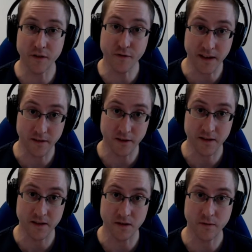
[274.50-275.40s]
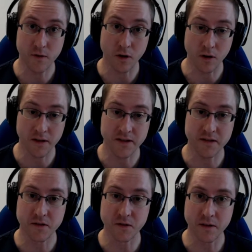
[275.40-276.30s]
The difficulty is, of
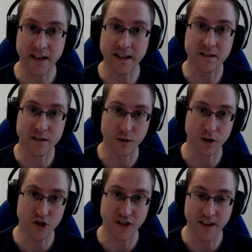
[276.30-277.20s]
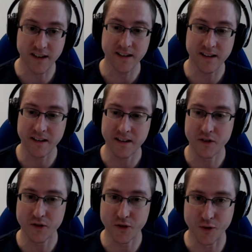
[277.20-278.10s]
course, to get the logic
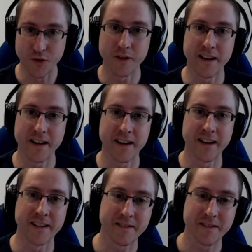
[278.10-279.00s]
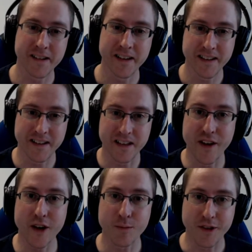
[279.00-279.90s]
to
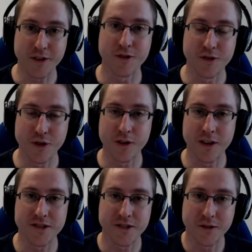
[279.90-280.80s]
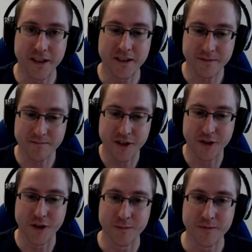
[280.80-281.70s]
develop the controller so that
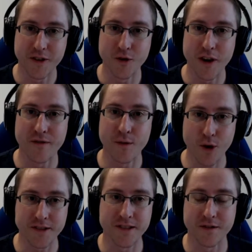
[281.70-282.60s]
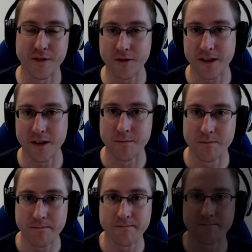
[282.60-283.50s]
you have a positive outcome.
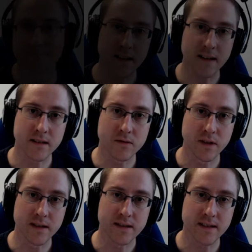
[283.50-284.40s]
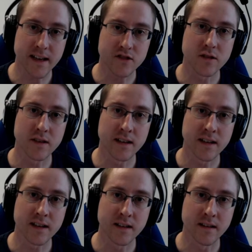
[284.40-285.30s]
We started with this
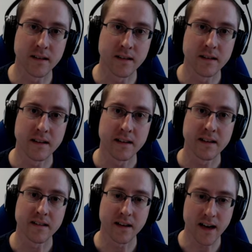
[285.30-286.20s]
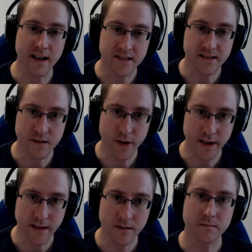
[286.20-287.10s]
actually in the last
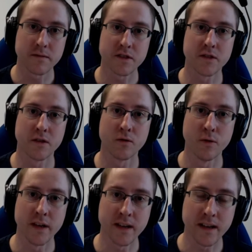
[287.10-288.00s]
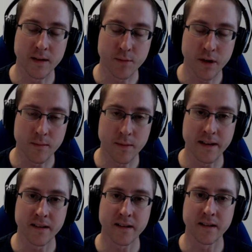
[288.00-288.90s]
campaign. So we
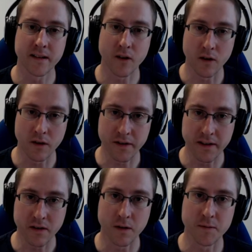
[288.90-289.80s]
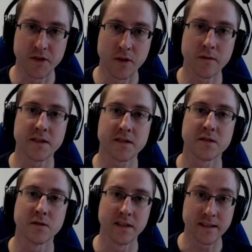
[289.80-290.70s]
implemented all the
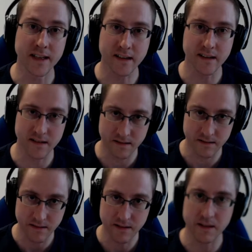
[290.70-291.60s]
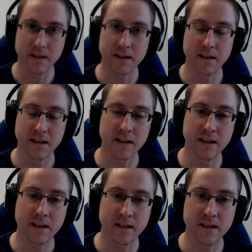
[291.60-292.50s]
observers to detect
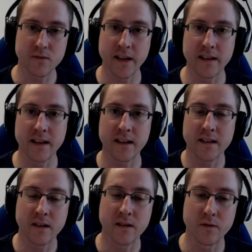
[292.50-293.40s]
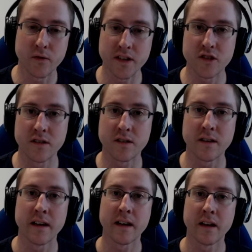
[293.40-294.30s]
this radiating
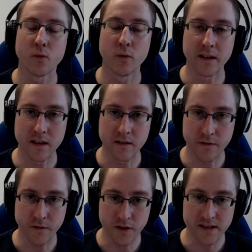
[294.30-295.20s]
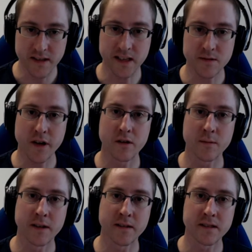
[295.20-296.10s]
region. We did first
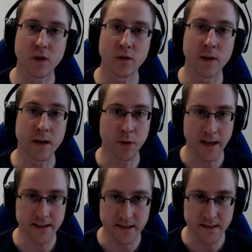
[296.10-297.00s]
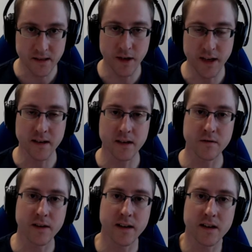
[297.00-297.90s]
experiments where we applied system
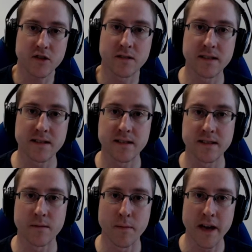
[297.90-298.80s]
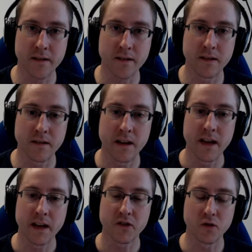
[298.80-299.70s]
identification. This is a method
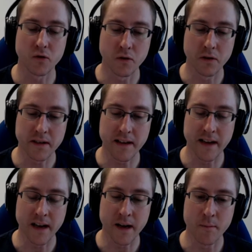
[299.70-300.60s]
to